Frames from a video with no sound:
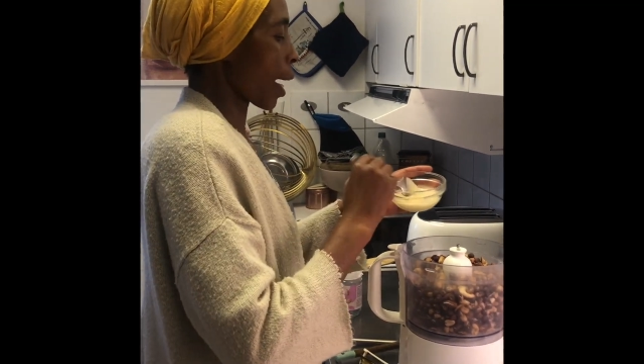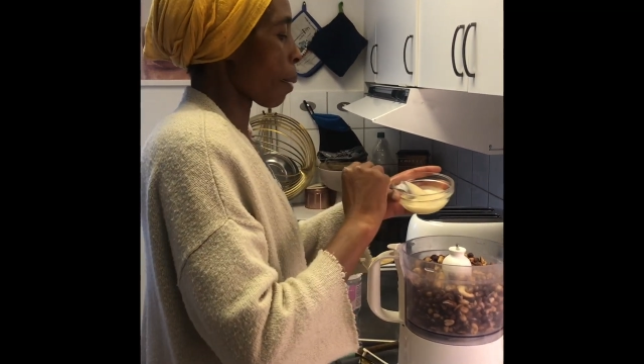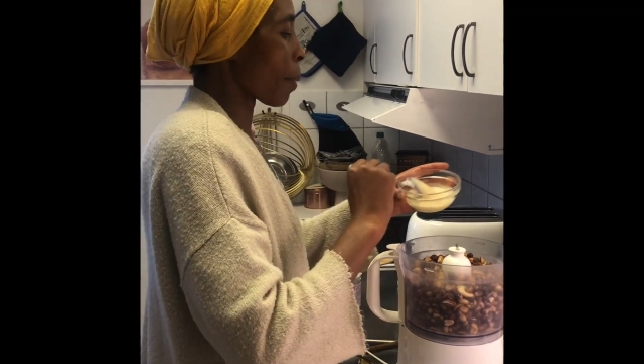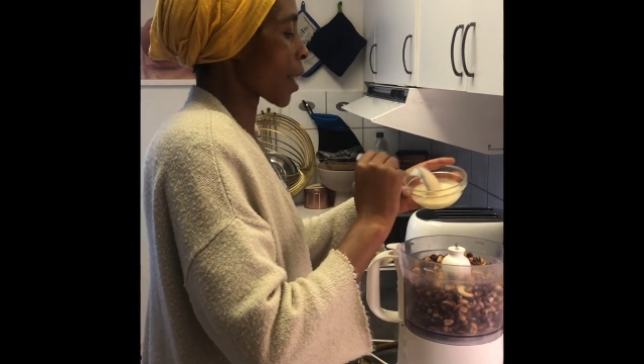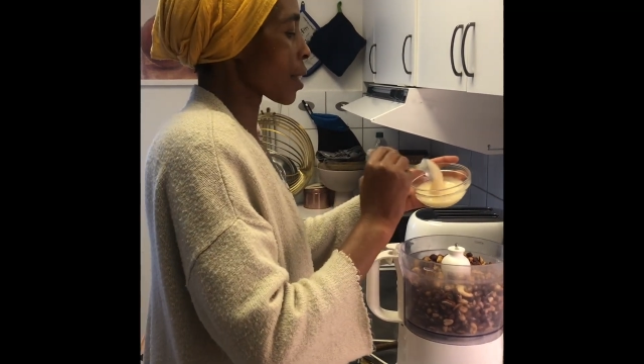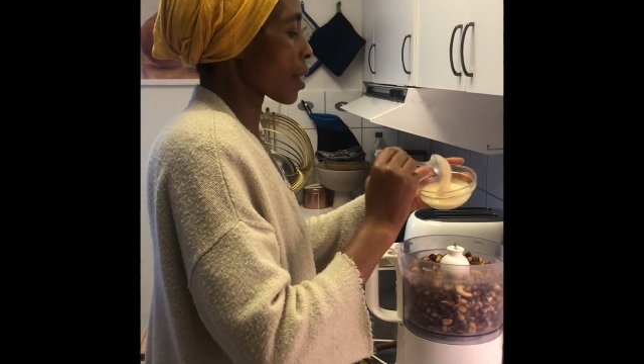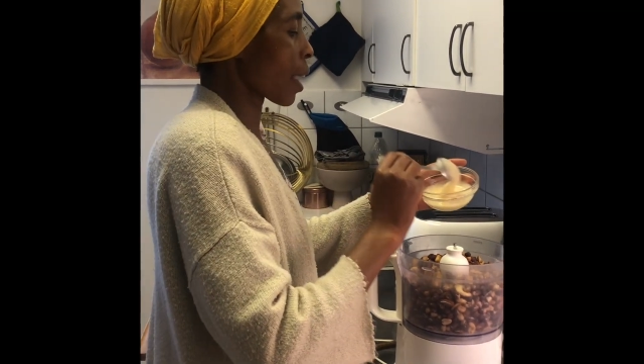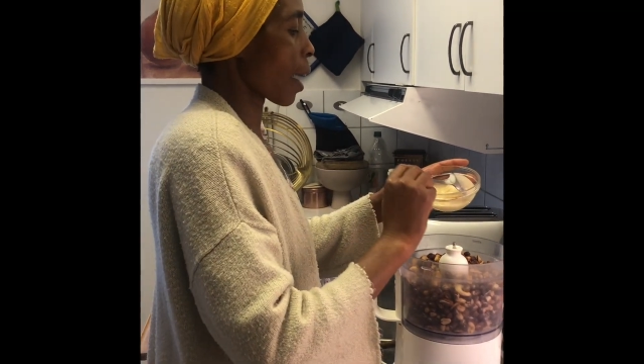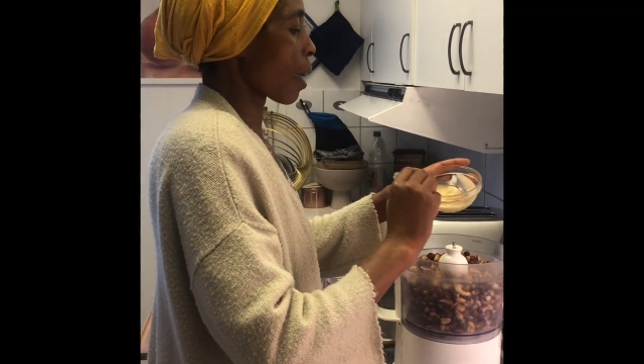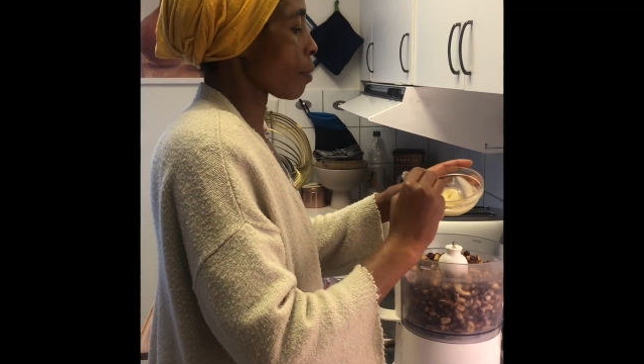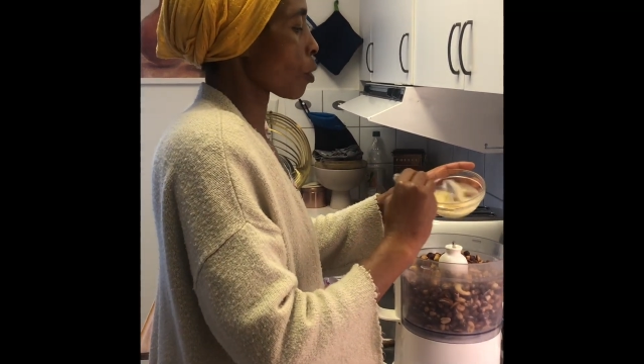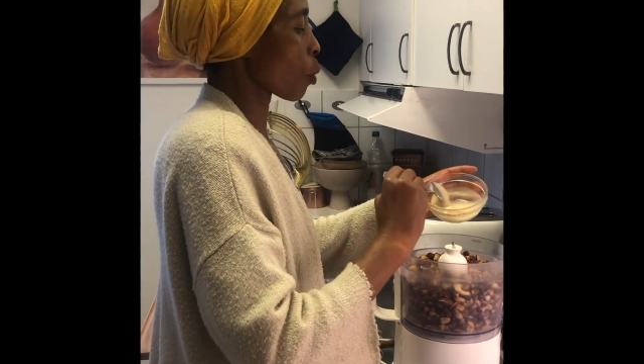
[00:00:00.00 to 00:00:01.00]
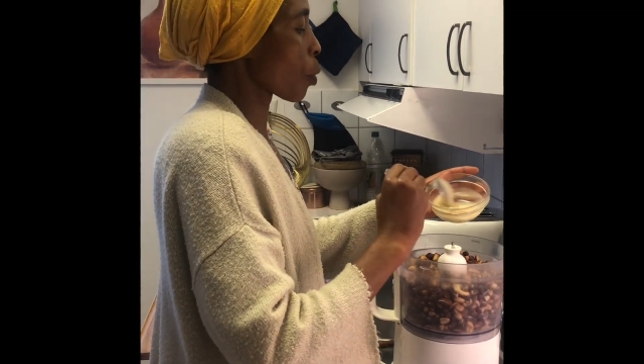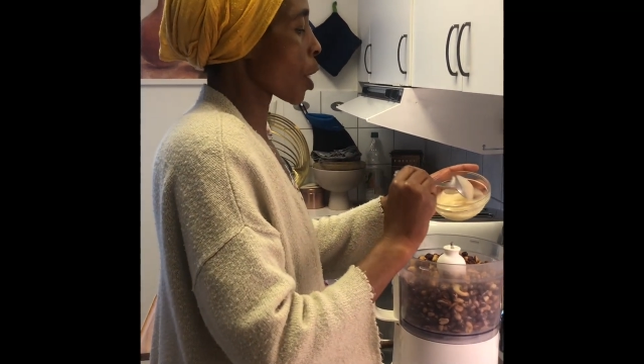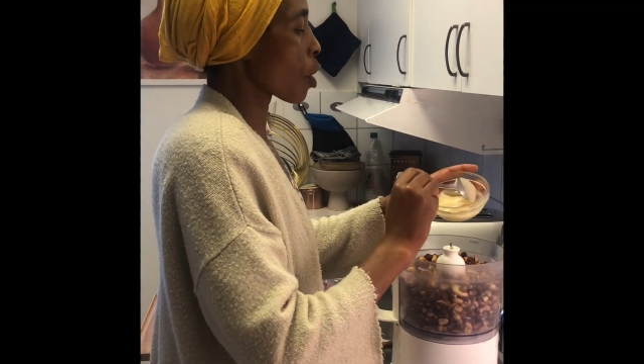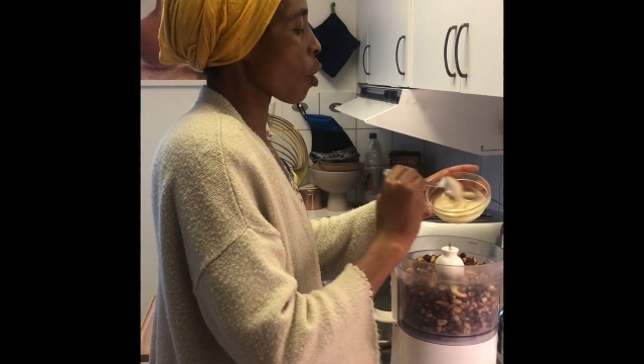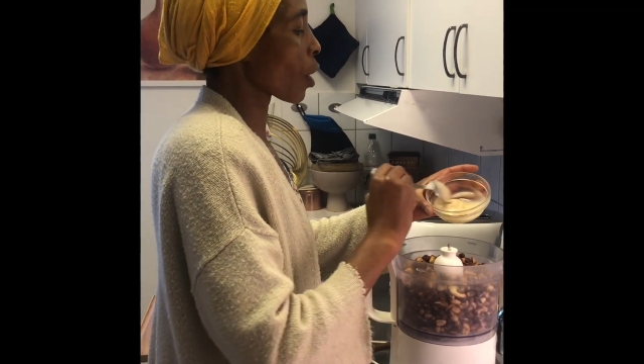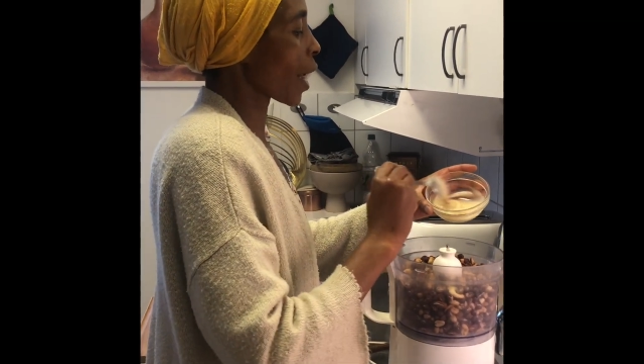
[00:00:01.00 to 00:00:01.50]
but we're
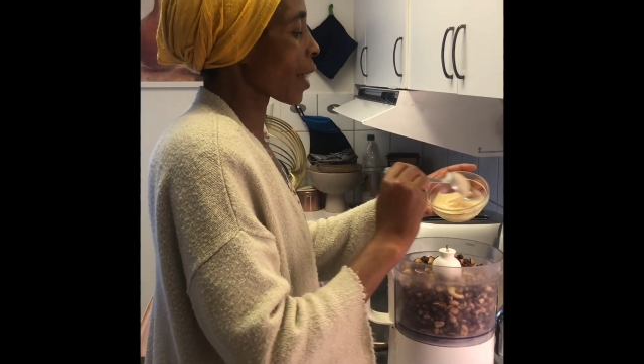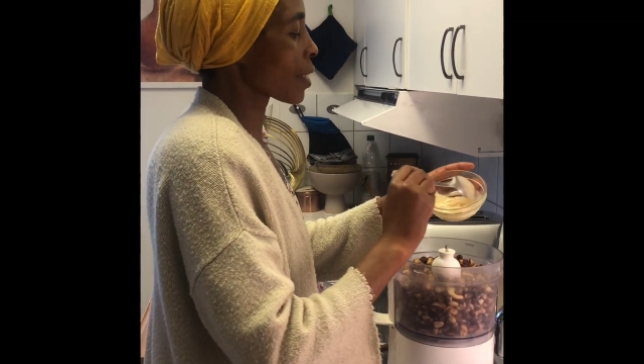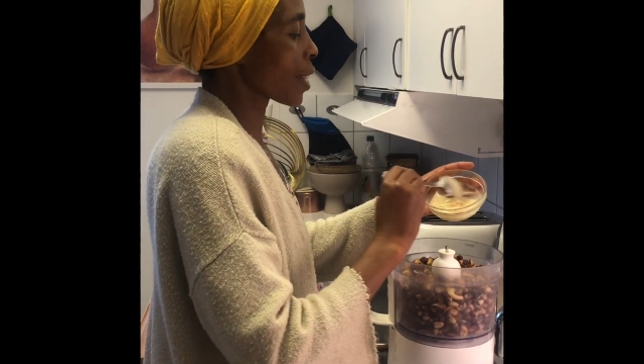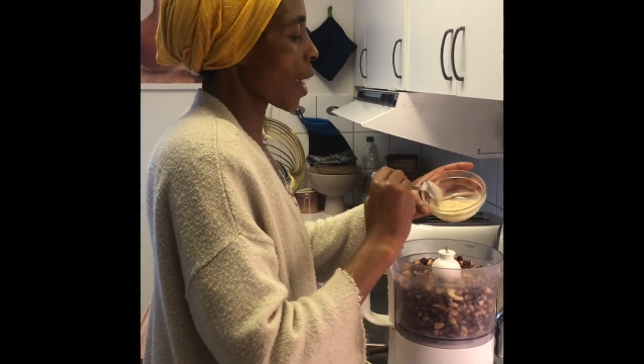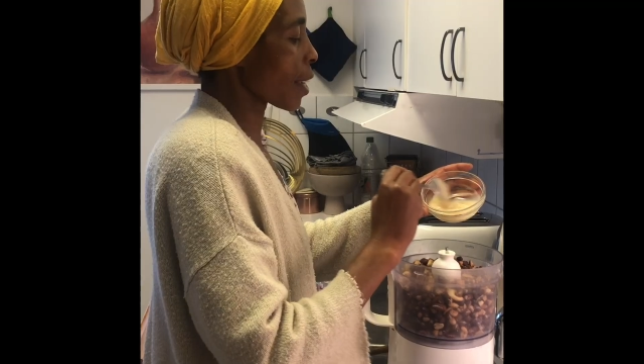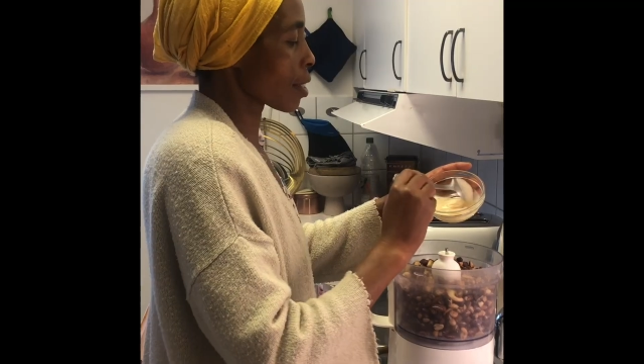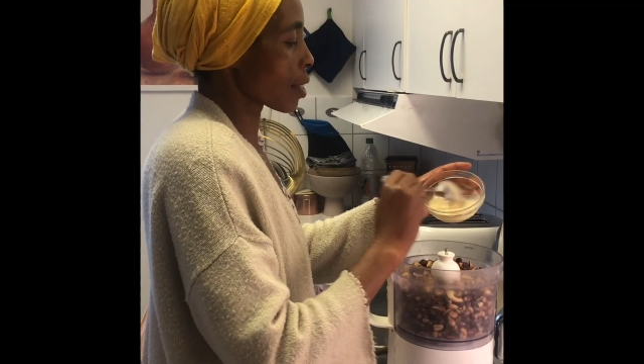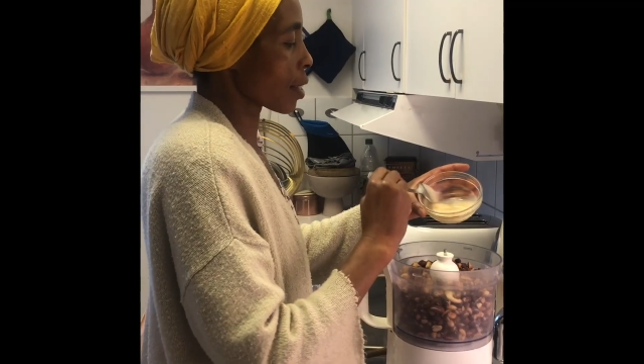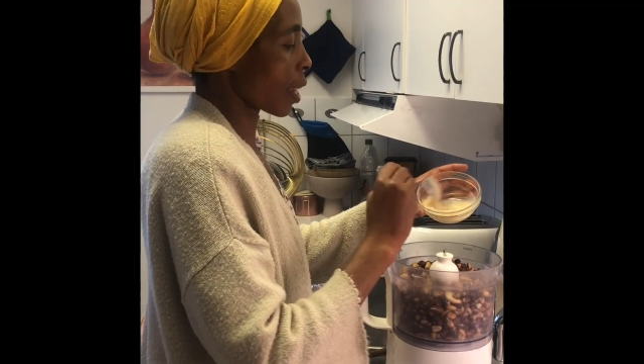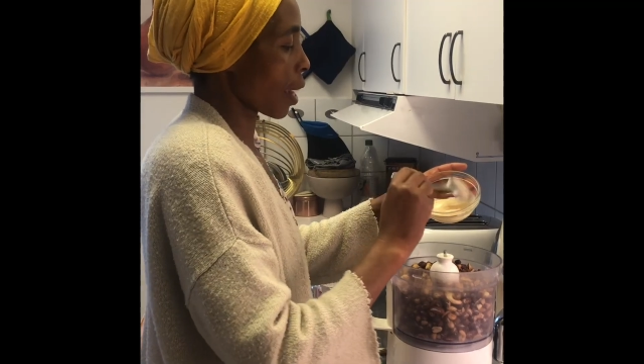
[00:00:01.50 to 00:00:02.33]
gonna taste.